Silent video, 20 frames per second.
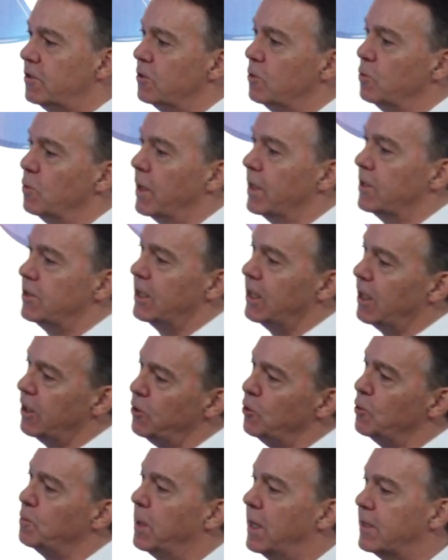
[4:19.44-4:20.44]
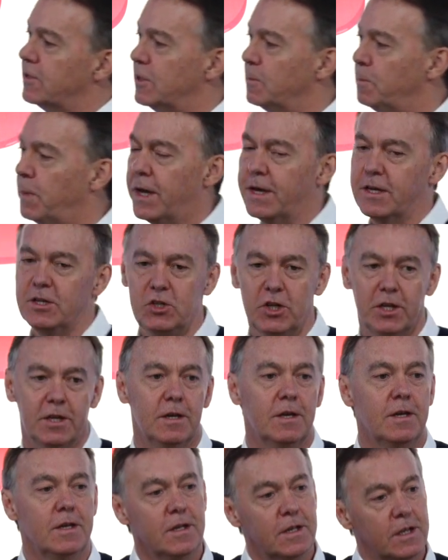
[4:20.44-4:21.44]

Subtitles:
to single-use plastic packaging.